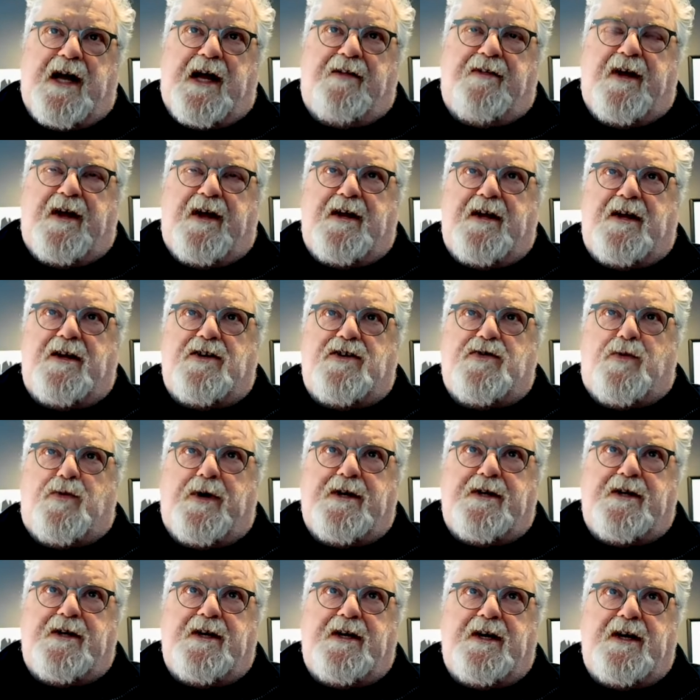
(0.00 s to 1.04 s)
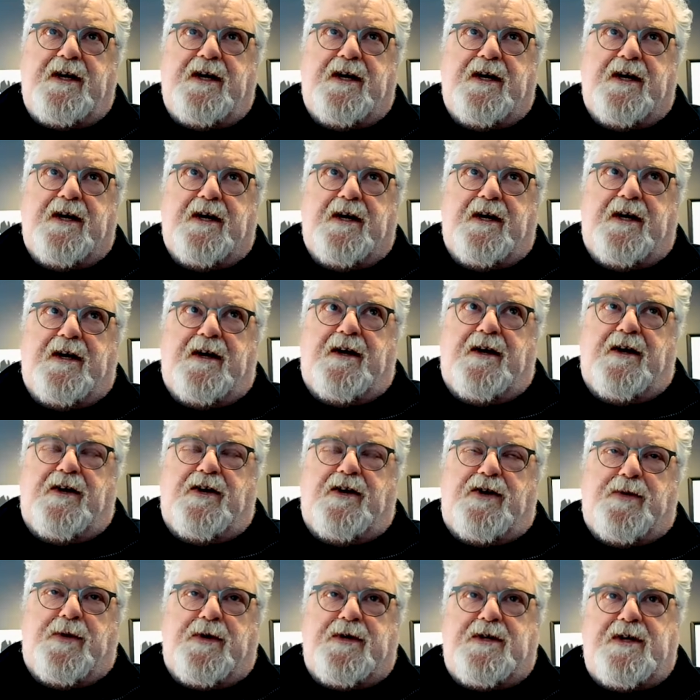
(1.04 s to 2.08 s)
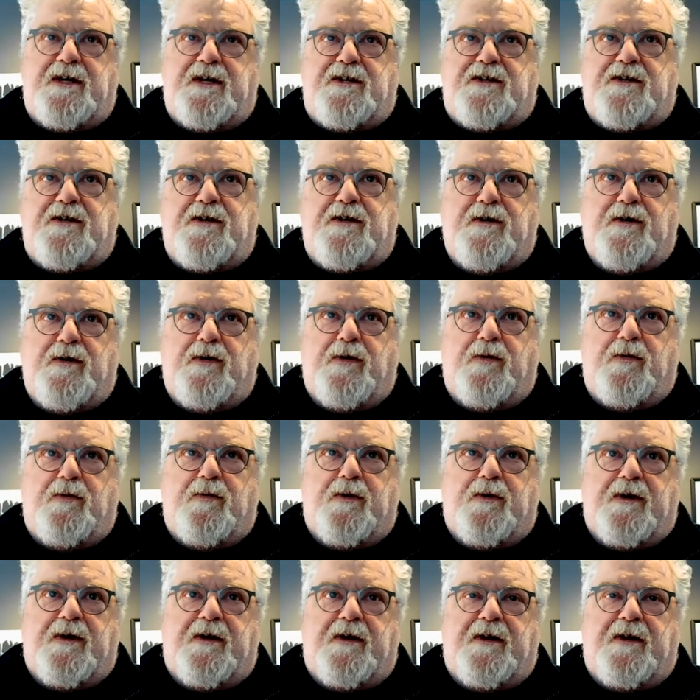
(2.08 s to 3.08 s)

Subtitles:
And then in 2022,